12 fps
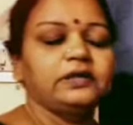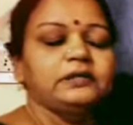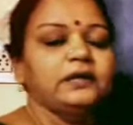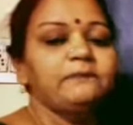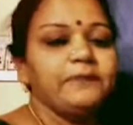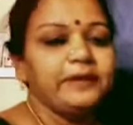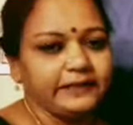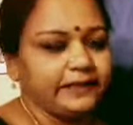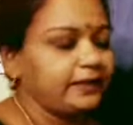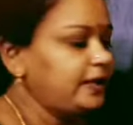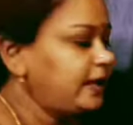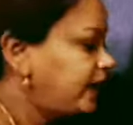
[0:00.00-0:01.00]
the
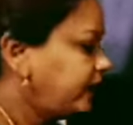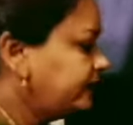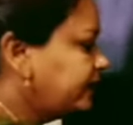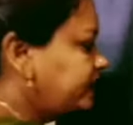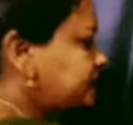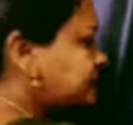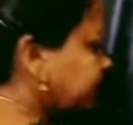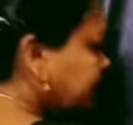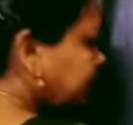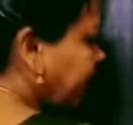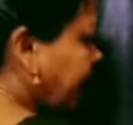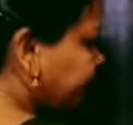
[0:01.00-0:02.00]
picnic and there is a
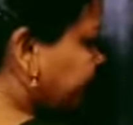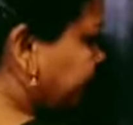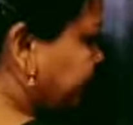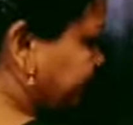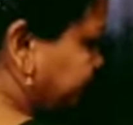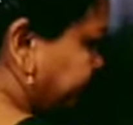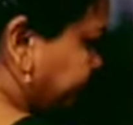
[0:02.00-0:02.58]
campfire.